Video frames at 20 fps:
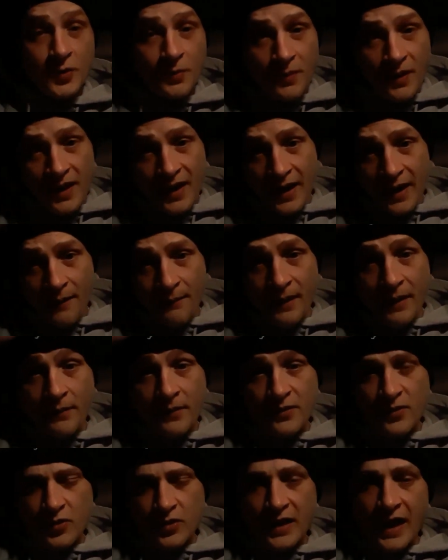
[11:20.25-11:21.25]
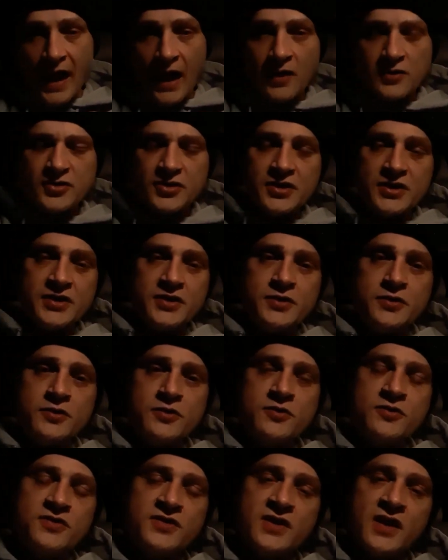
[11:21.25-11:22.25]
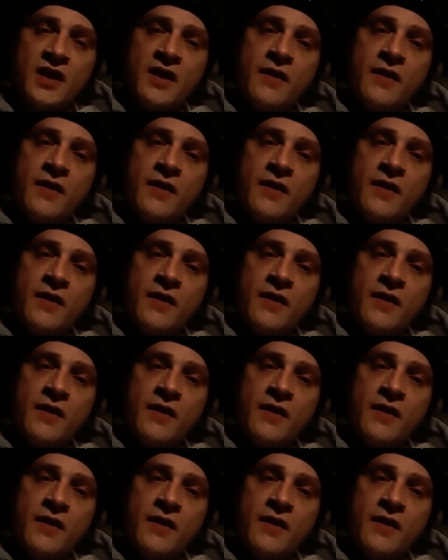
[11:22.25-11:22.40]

and maybe learn how to use